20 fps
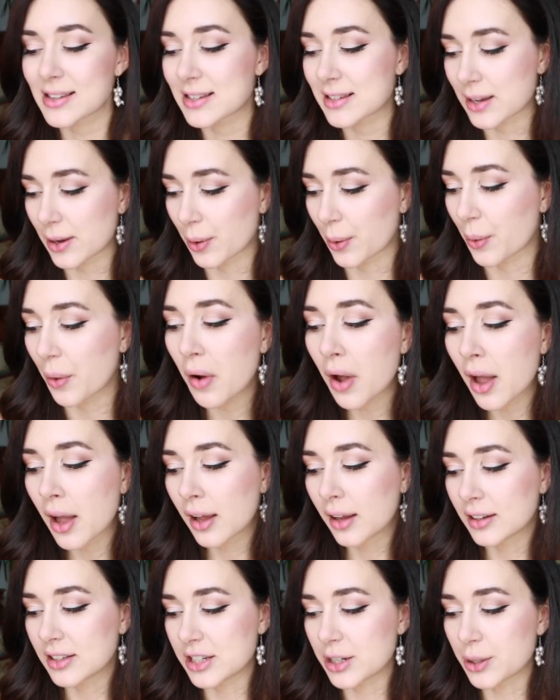So
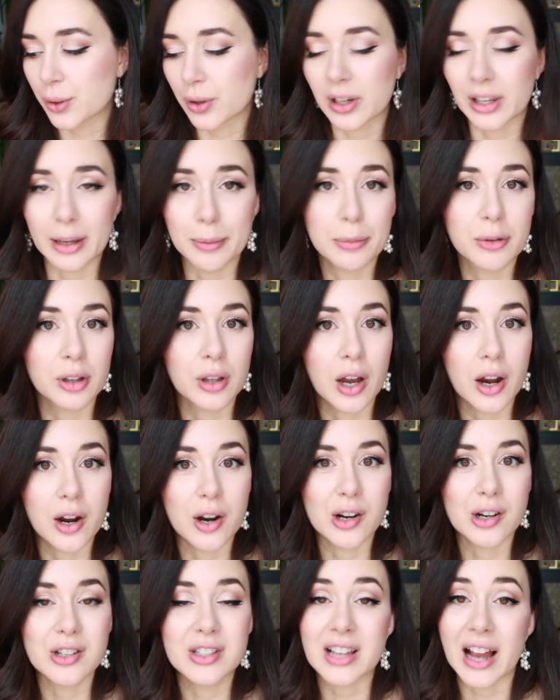Dior lip
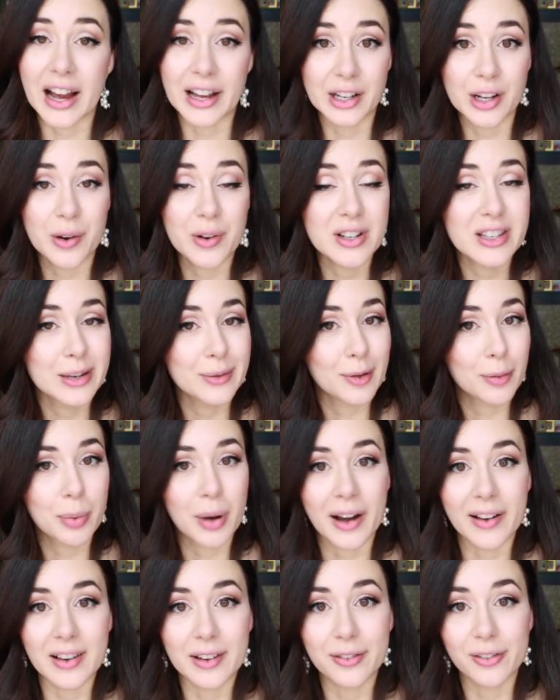glows, I know it seems
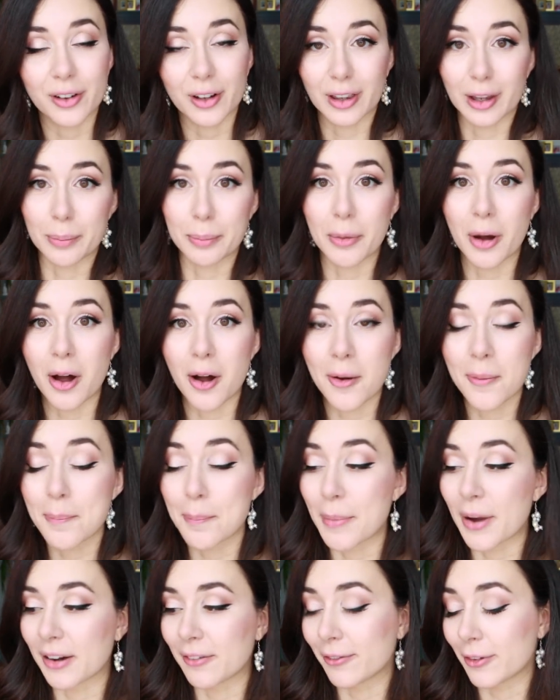pricey for a lip
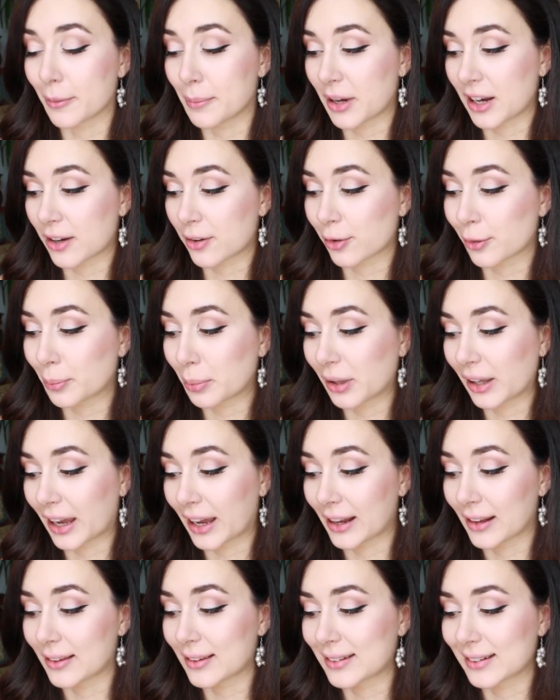balm, but for me it's
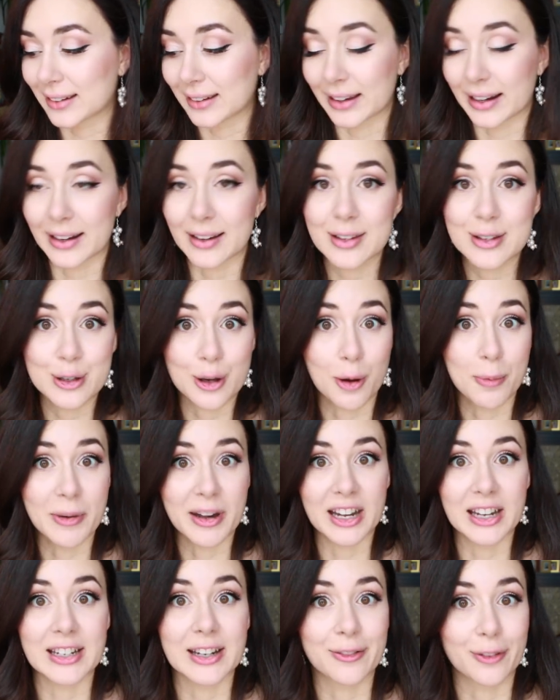replaced like so
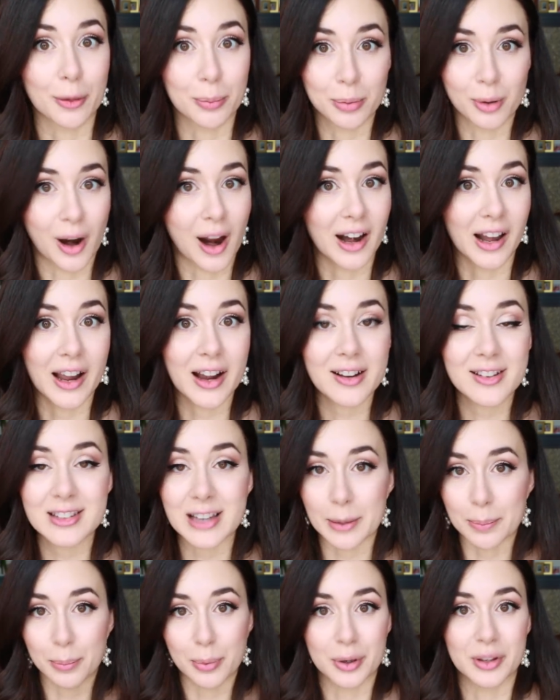many different products
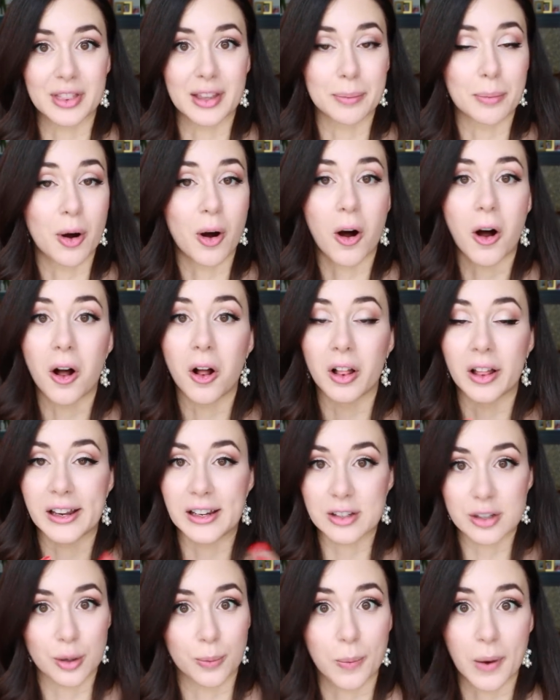and put them all
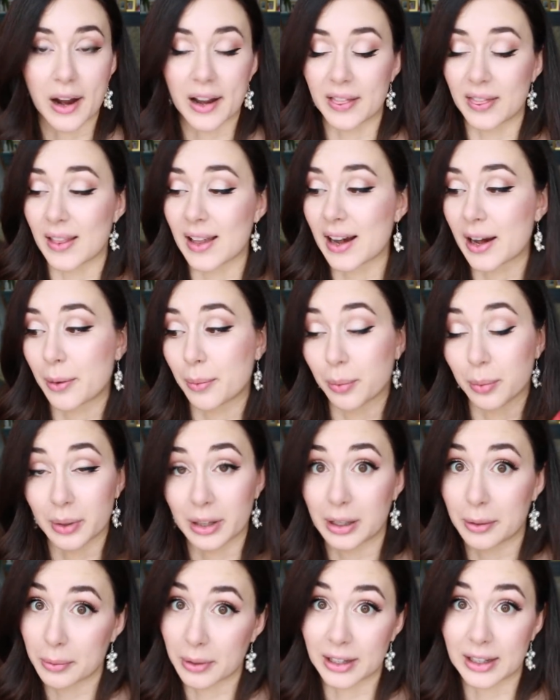into one that I
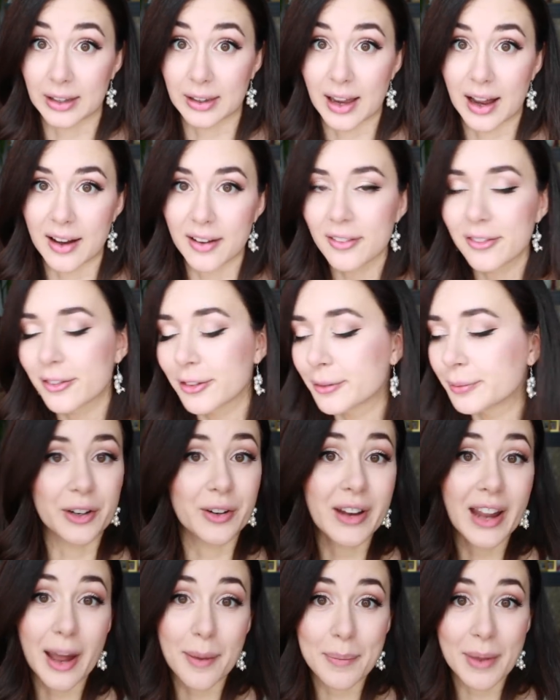really, really love.
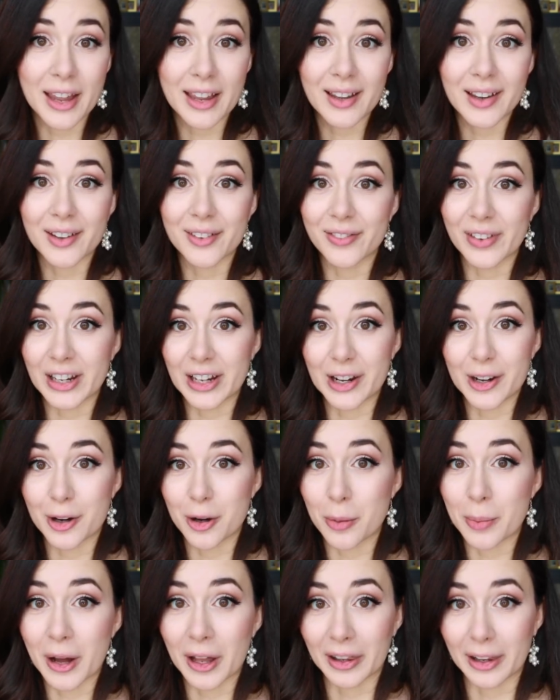You can't make a
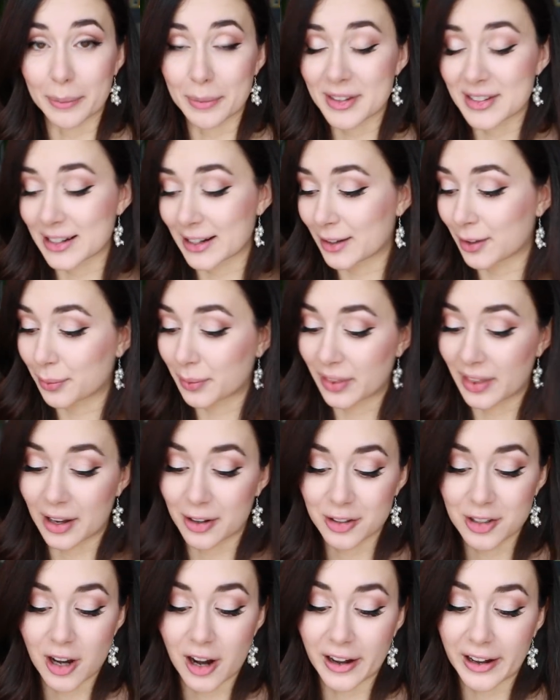video about lipsticks
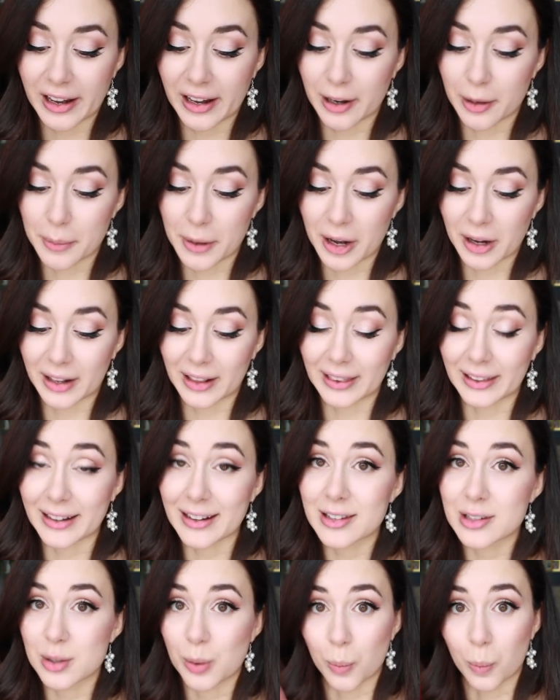without talking about at
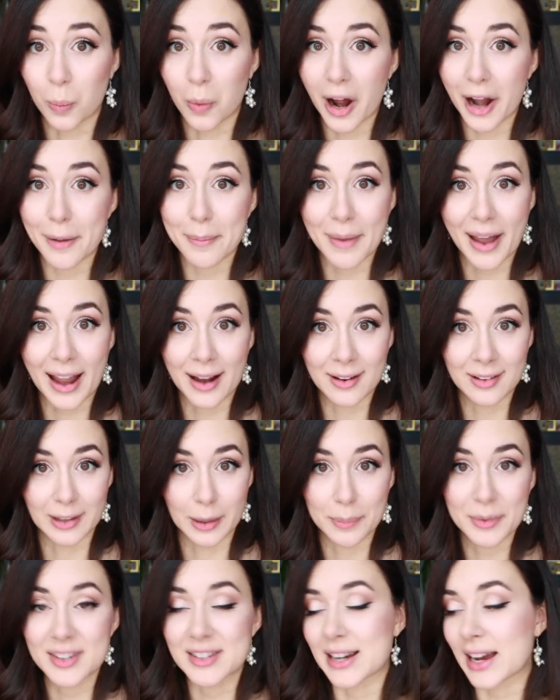least one MAC
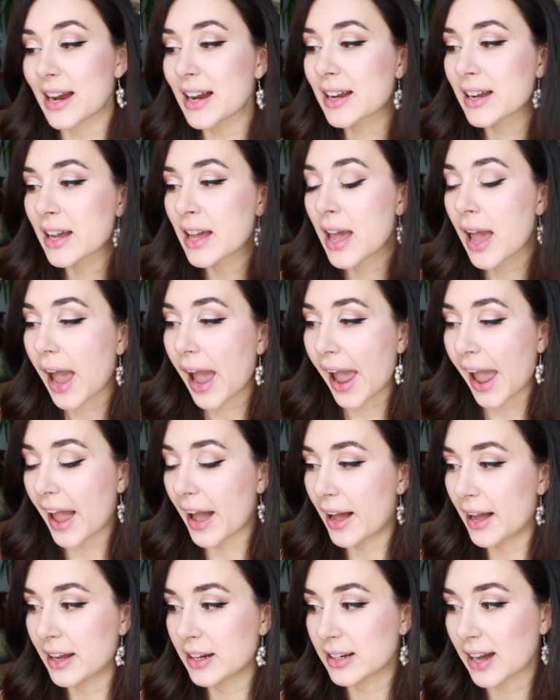lipstick,
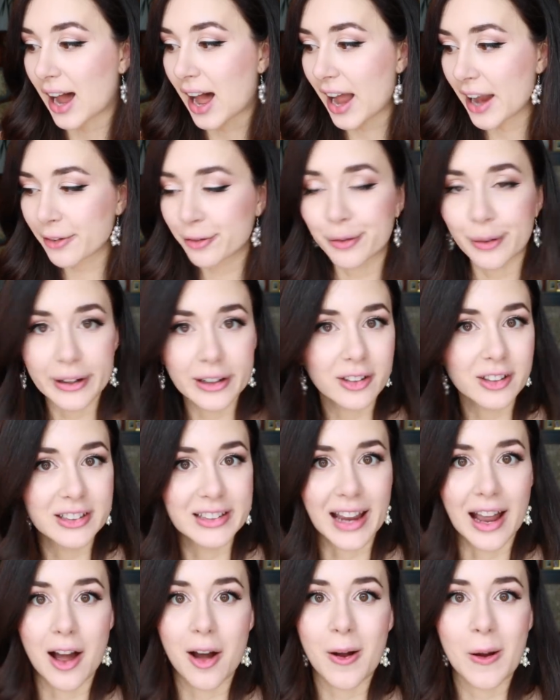and I've whittled
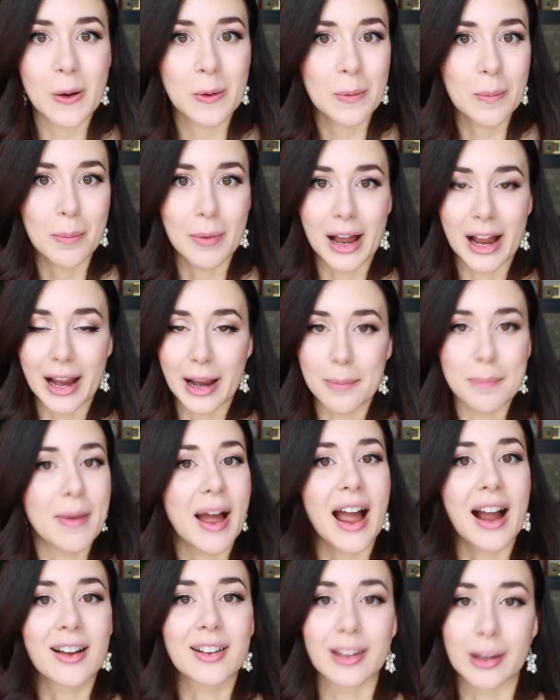down my
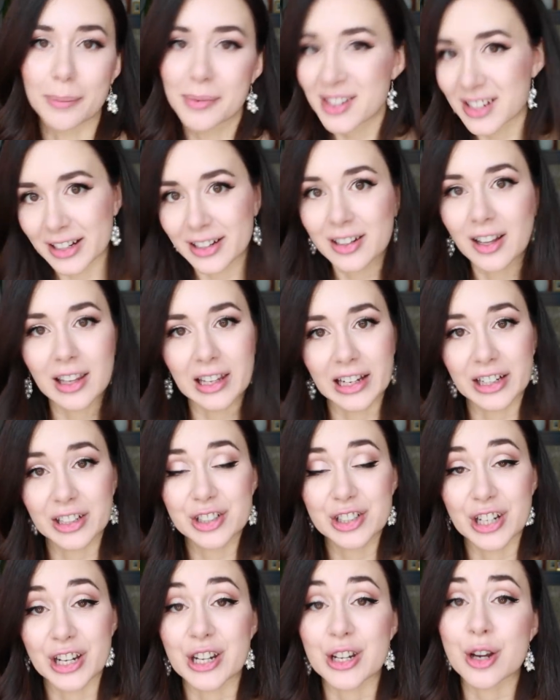MAC lipstick
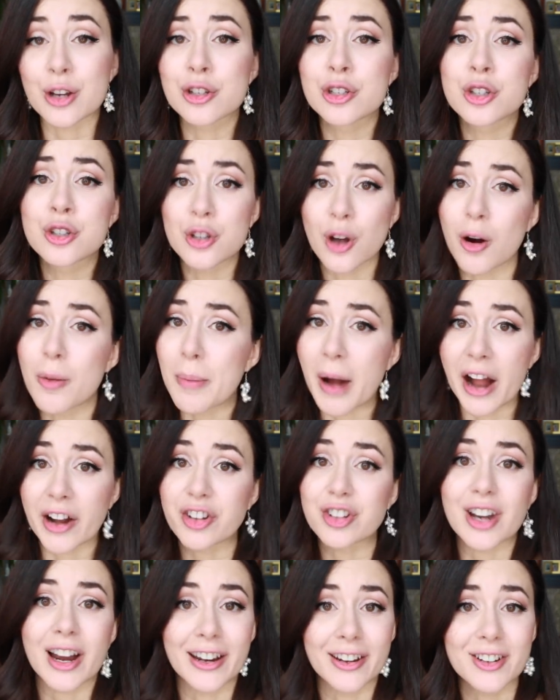collection so
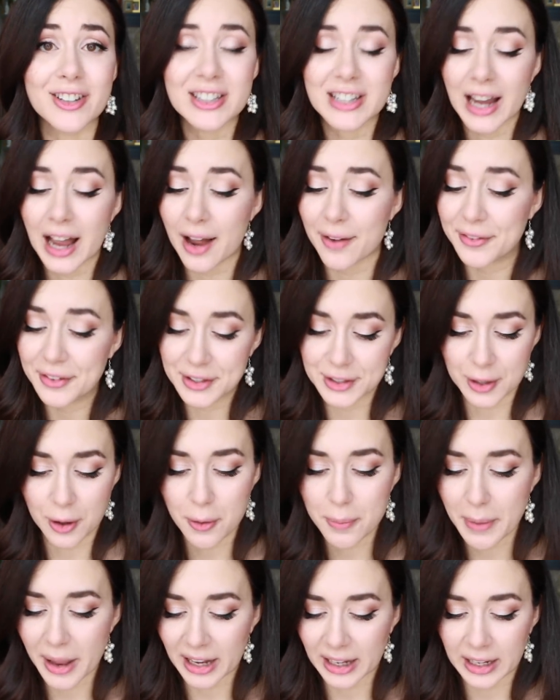much. I used to have
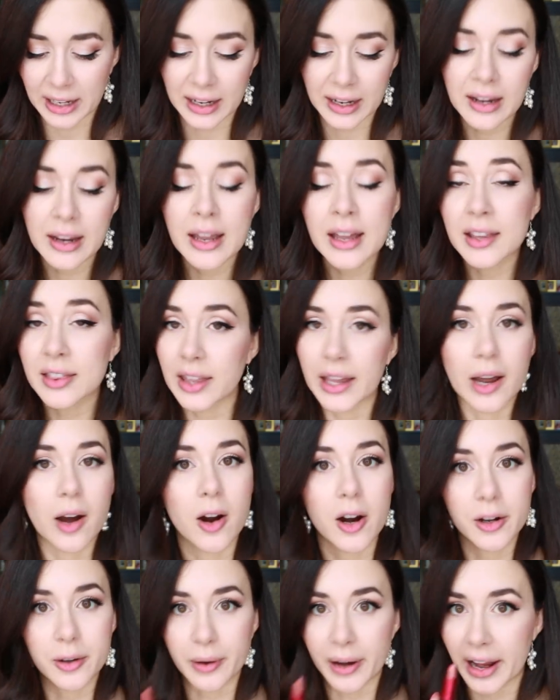so many. They
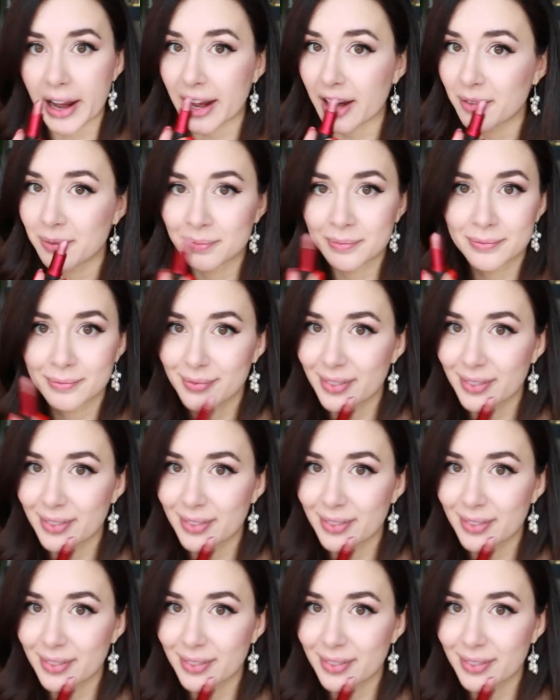are great.